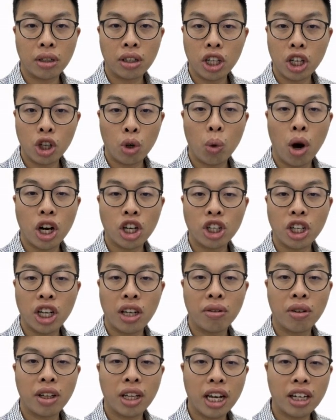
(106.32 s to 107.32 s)
Did you watch
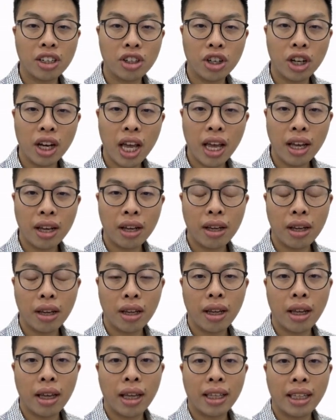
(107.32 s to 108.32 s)
TV yesterday?
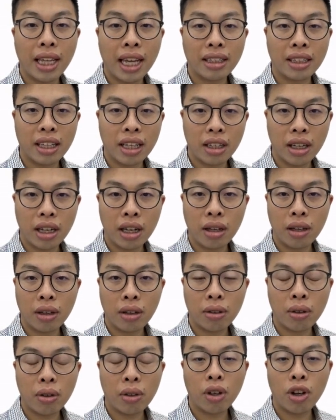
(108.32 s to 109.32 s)
Yes, I did.
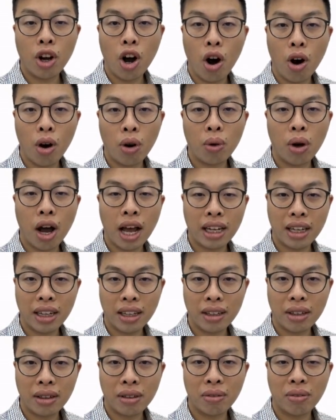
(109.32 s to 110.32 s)
No, I
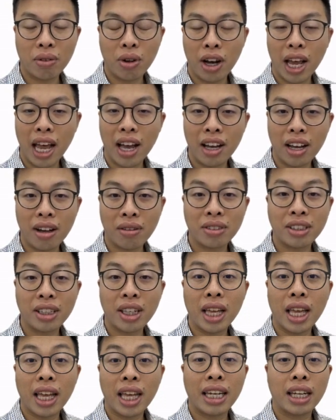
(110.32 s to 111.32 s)
didn't. For negatives,
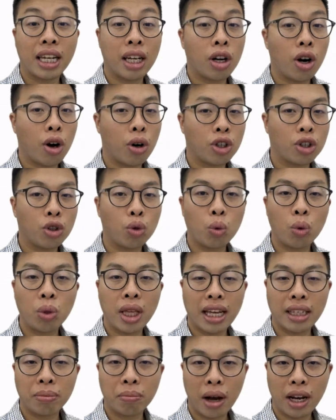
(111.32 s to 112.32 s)
he didn't go to school
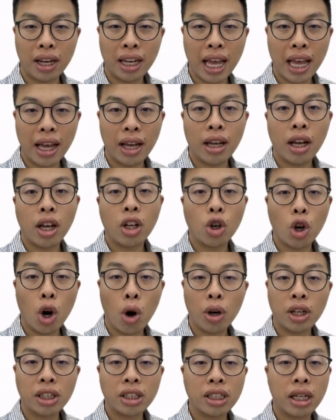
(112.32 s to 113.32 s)
last Monday.
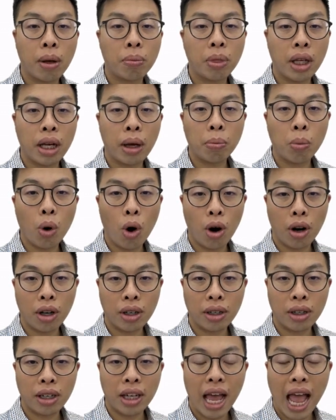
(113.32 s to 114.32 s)
Notice something
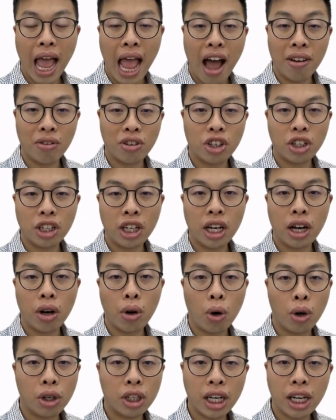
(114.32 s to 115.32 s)
important? After did
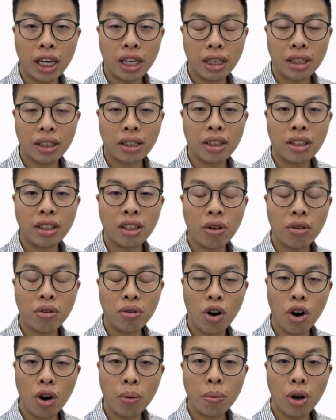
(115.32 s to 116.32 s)
or didn't, the
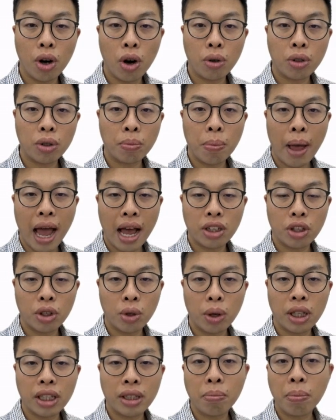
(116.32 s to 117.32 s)
verb goes back
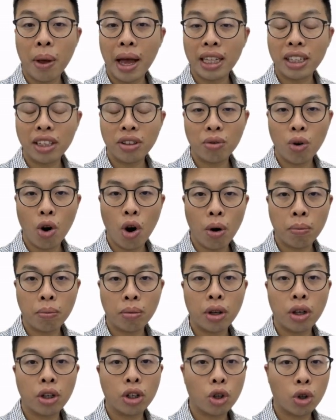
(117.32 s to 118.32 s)
to its base form.
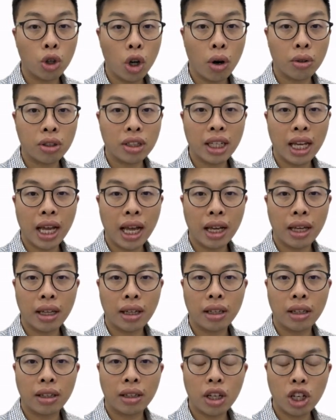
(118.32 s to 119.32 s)
You don't
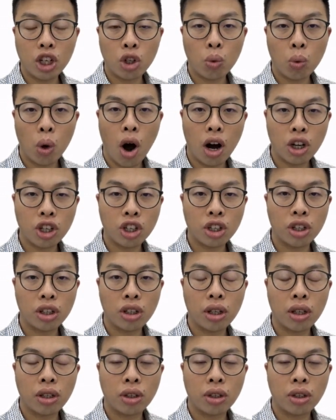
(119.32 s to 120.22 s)
say, did you watch?